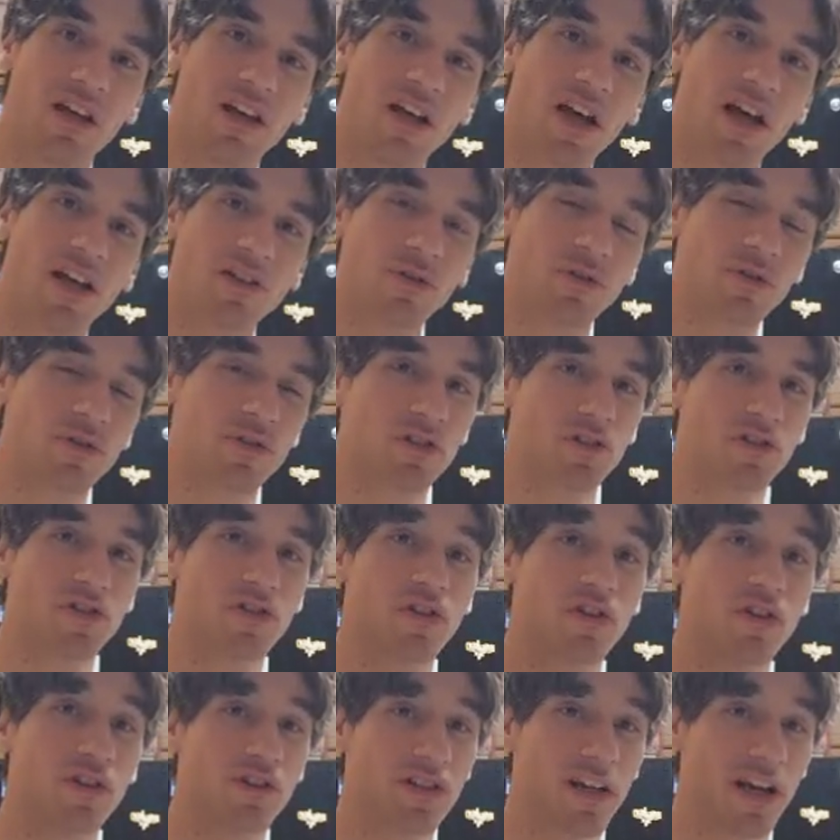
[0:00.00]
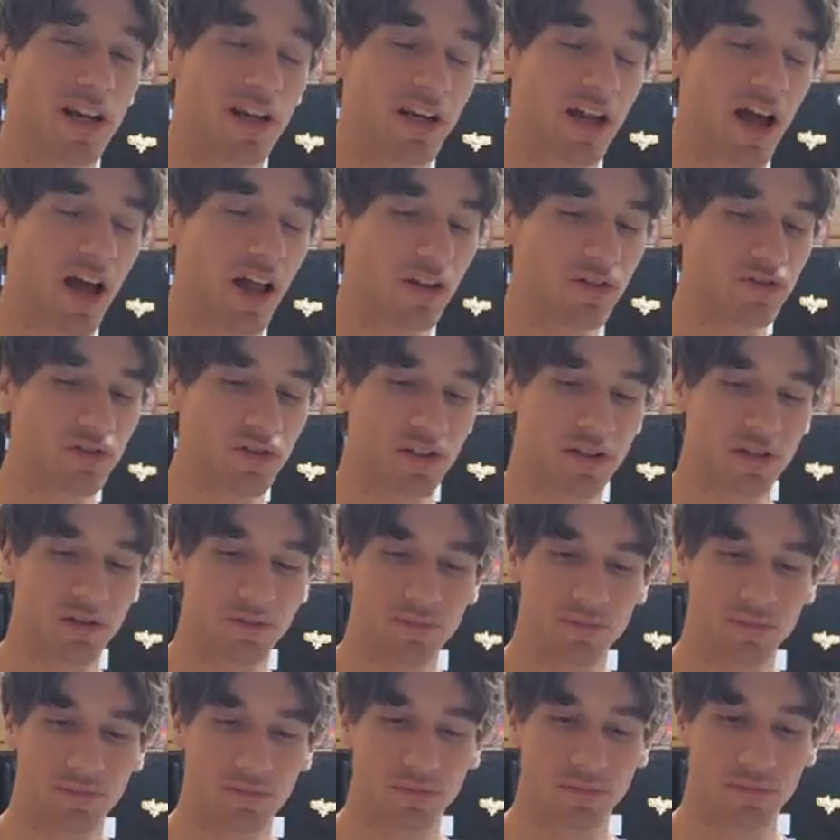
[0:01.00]
as long as it's good technology.
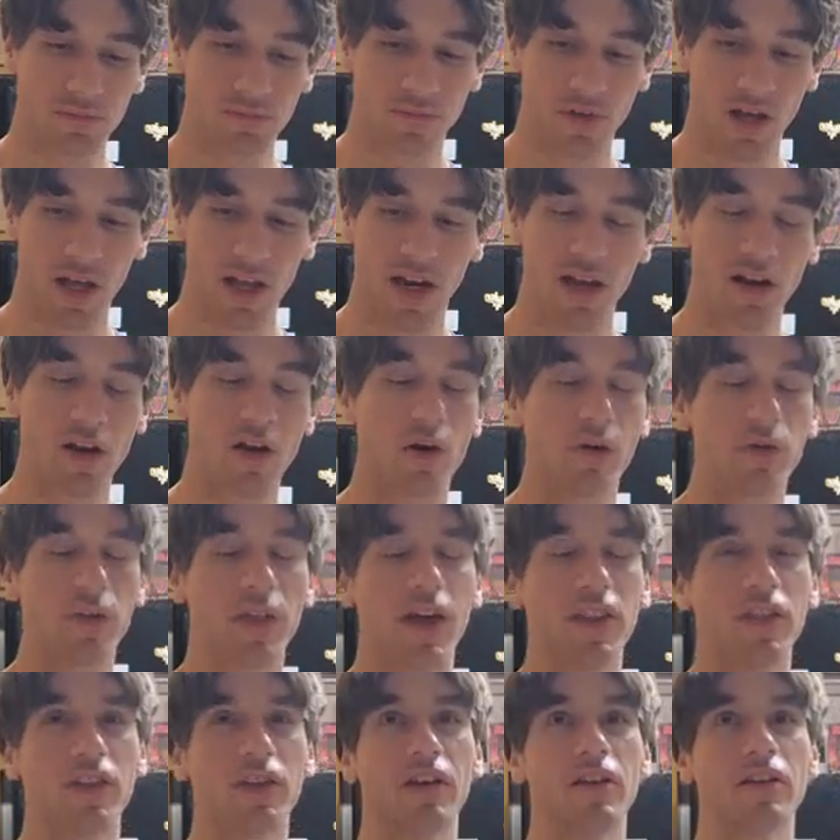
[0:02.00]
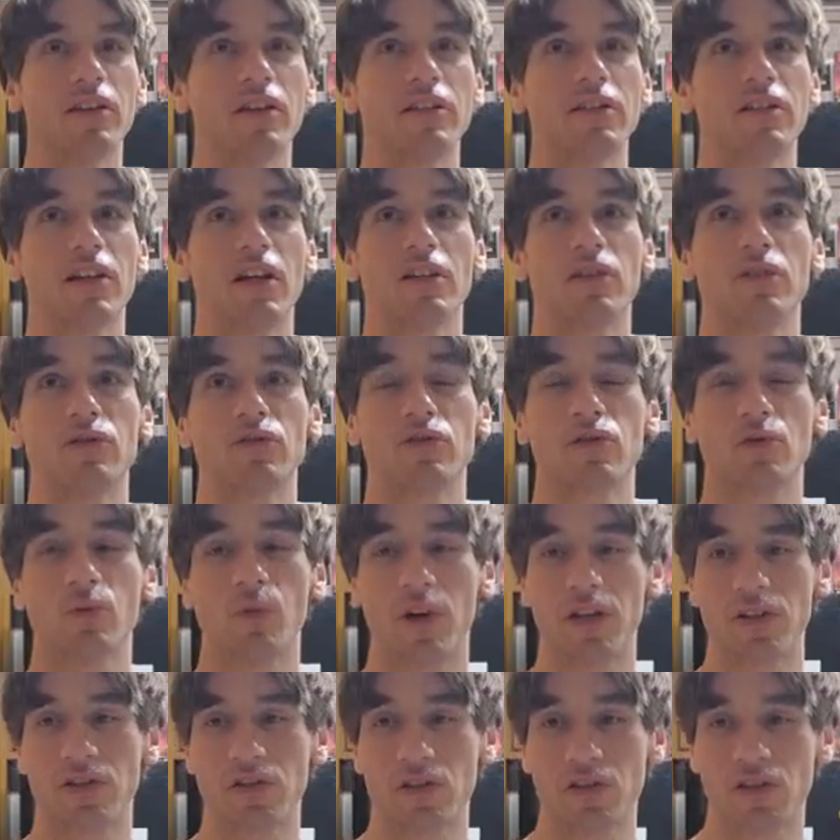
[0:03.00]
And I know that the Nintendo
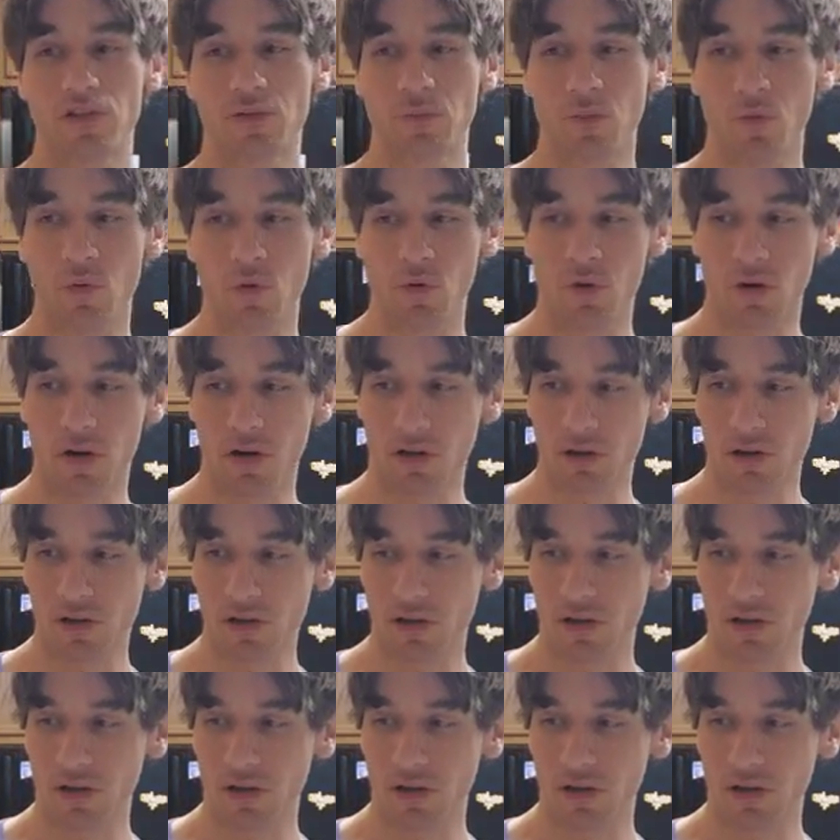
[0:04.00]
Switch is more